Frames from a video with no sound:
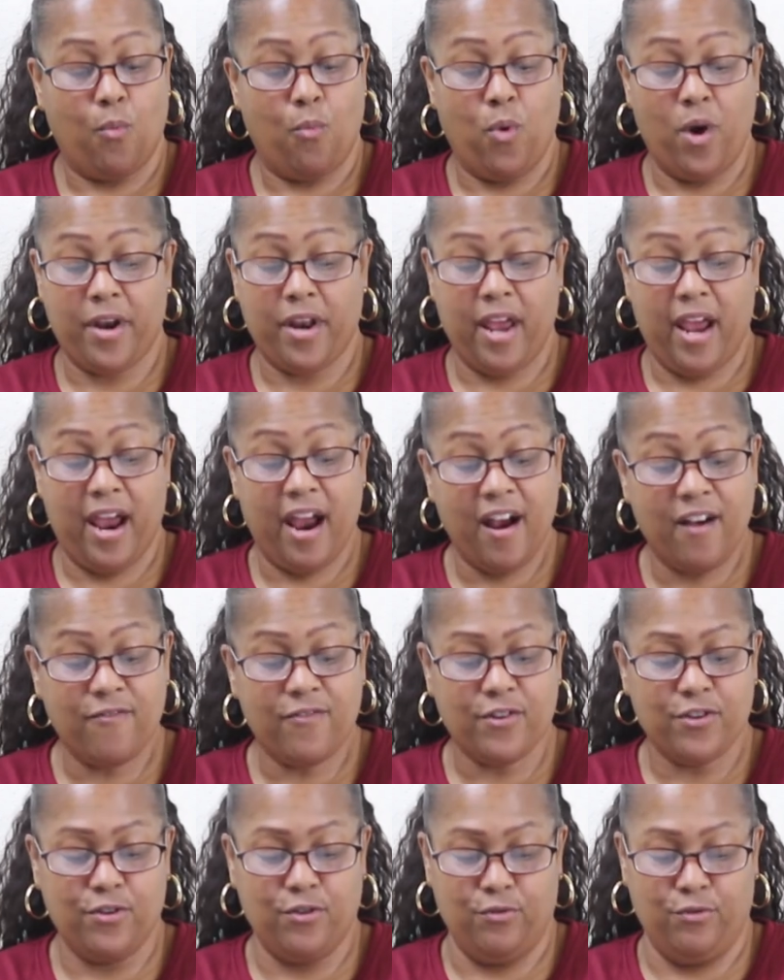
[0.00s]

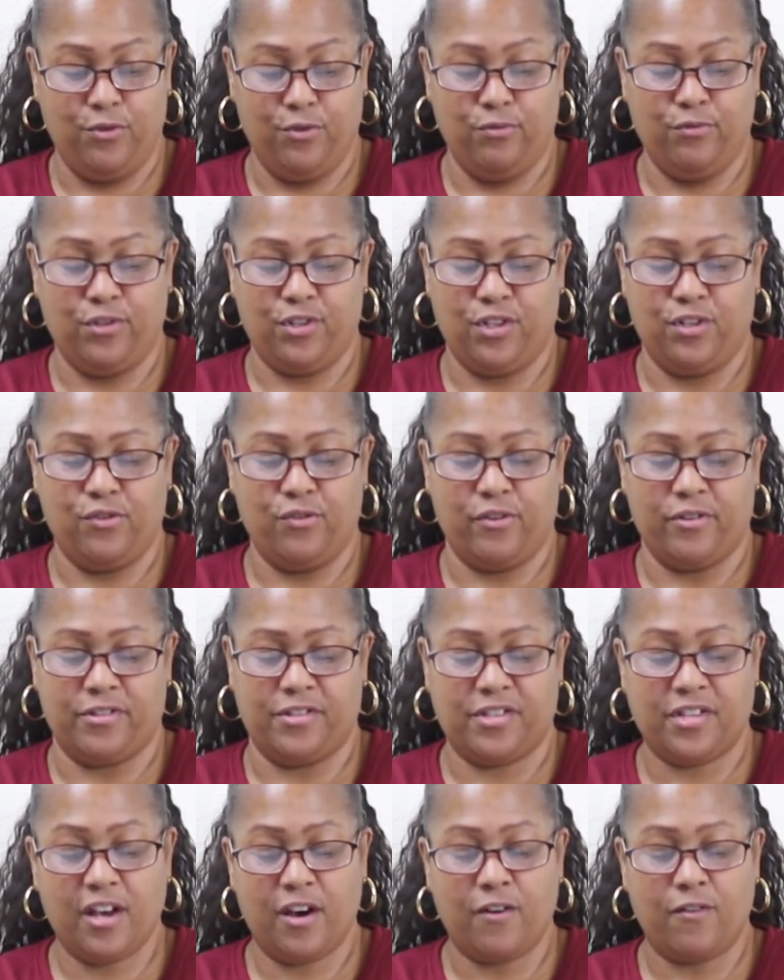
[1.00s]
Whatever you do to
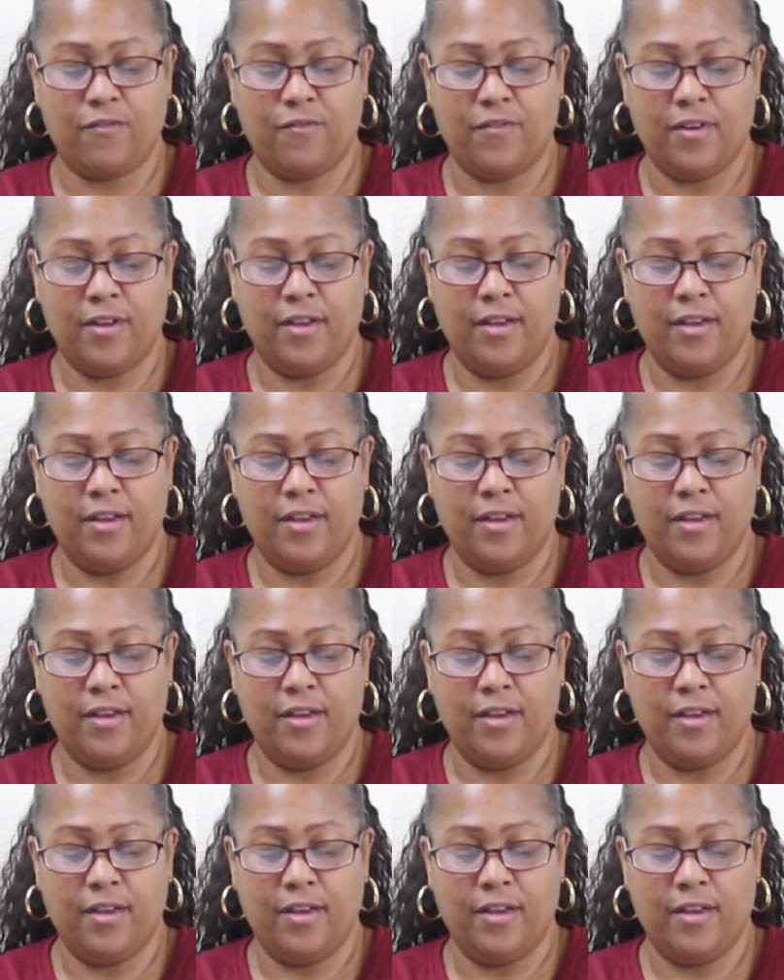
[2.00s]
yourself